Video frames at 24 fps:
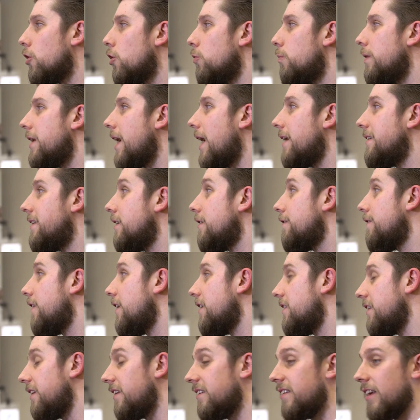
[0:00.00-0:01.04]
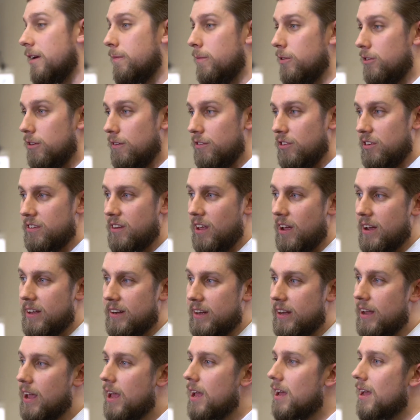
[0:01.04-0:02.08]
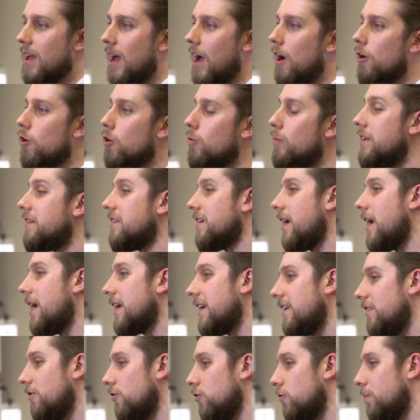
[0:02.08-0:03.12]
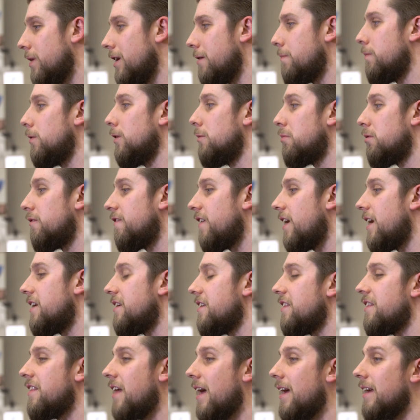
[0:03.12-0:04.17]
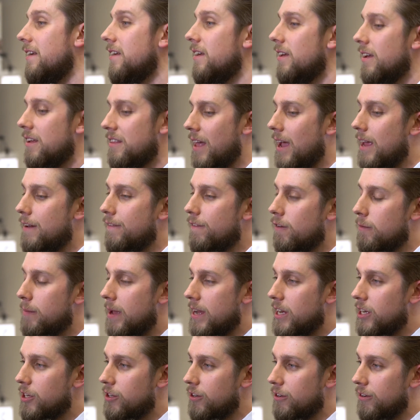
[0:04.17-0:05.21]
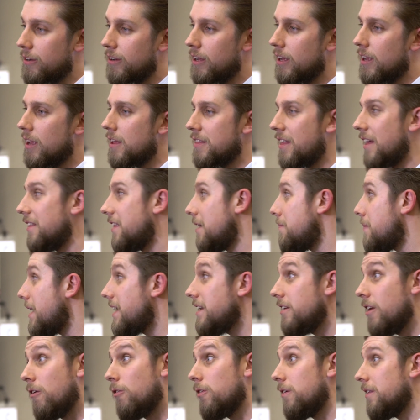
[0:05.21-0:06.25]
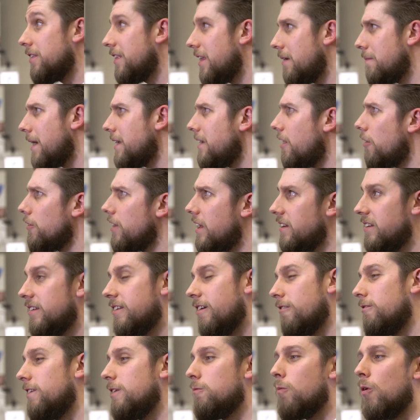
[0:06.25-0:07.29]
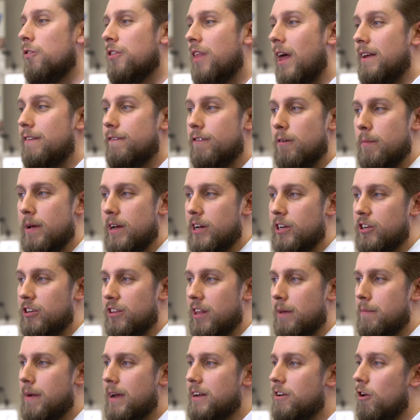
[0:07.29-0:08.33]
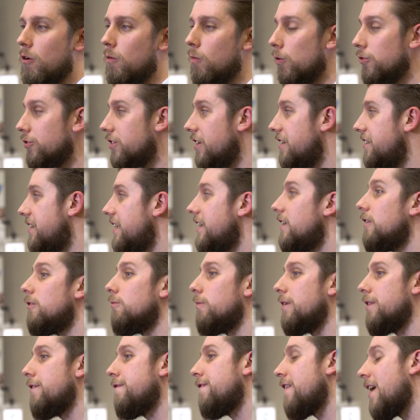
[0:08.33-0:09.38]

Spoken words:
can we identify these segments of society? How can we target those people and provide that information that they might not necessarily want that information? They might not want to deal with